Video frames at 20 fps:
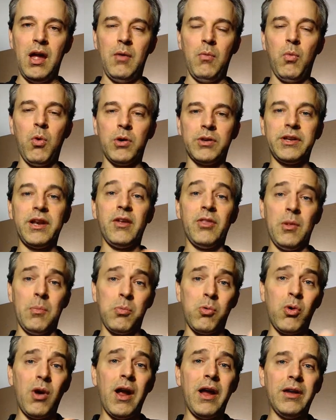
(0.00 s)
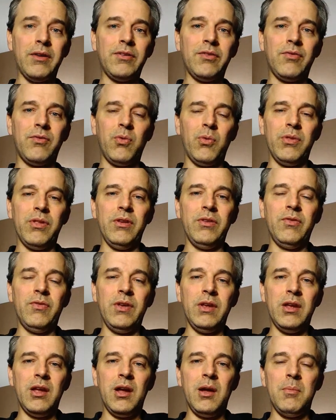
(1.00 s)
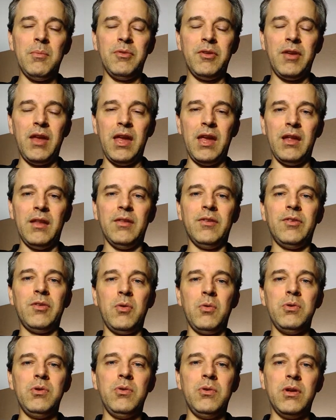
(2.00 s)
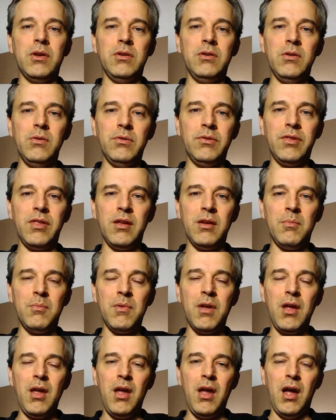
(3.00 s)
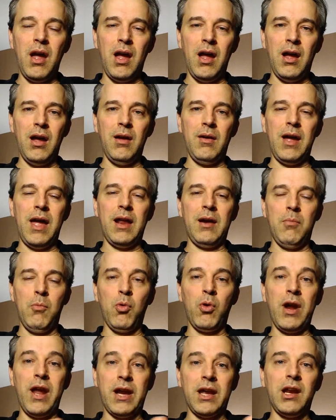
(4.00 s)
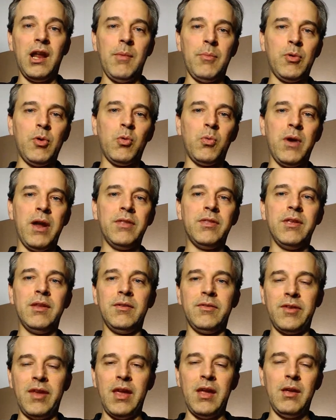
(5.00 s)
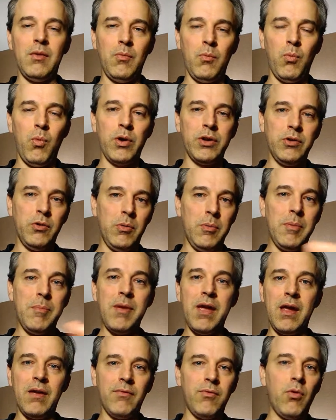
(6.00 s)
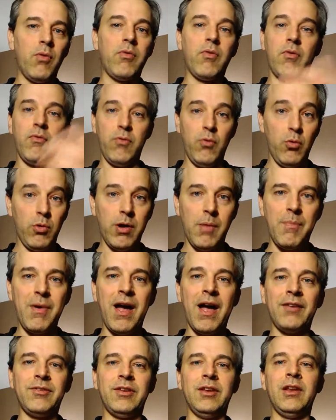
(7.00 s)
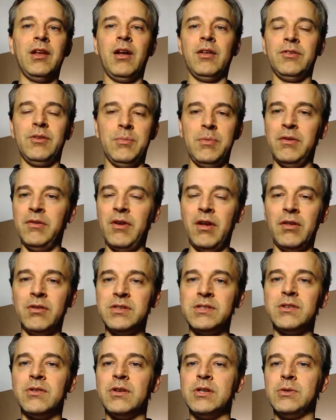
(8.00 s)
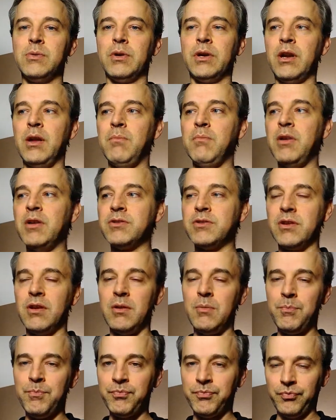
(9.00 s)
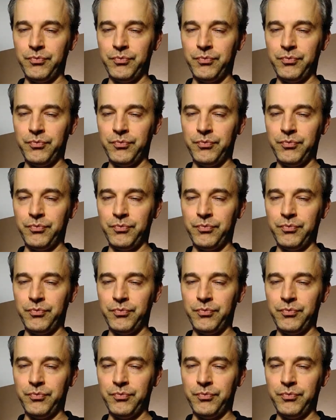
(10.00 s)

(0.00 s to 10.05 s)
work down the price for these VMs, and so you can use them at a more economical rate than, say, what you would be paying for full capacity on some of these other series we're going to mention.